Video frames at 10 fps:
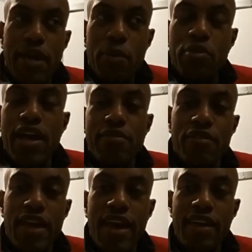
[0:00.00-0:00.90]
may apply
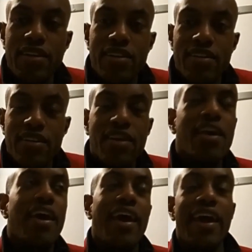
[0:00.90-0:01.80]
for that
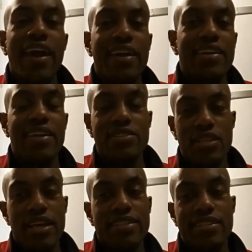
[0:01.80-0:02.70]
and get
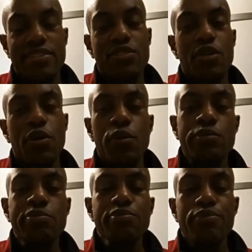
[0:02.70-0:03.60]
selected. So
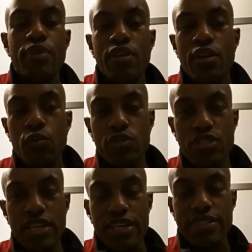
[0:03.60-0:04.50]
we'll
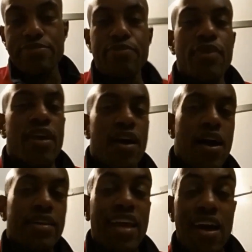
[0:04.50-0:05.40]
see.
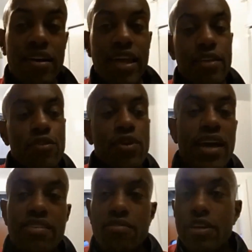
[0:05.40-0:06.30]
Now, again, if you
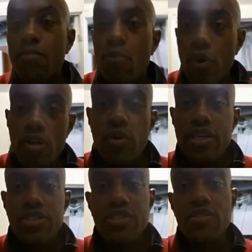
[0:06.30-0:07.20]
guys have any more
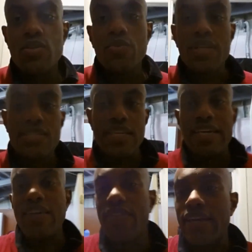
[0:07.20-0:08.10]
questions or want to
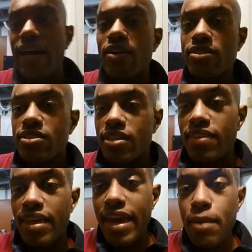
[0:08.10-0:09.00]
see anything else
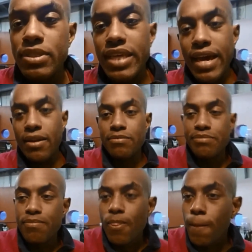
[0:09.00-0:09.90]
in the habitat,
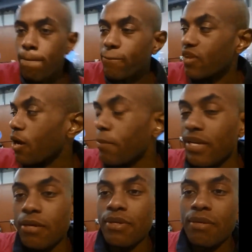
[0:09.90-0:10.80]

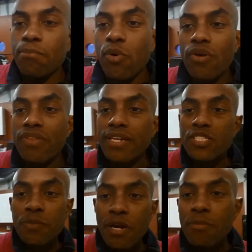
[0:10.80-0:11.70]
any more of the
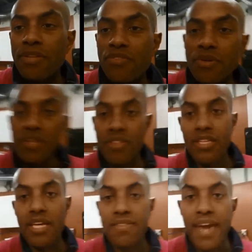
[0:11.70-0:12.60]
experiments or
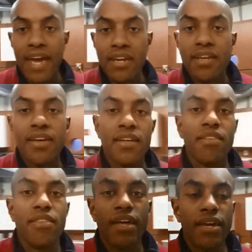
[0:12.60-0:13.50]
anything like that,
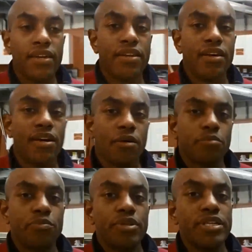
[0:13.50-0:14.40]

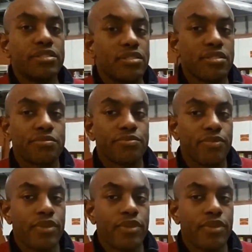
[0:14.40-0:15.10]
then please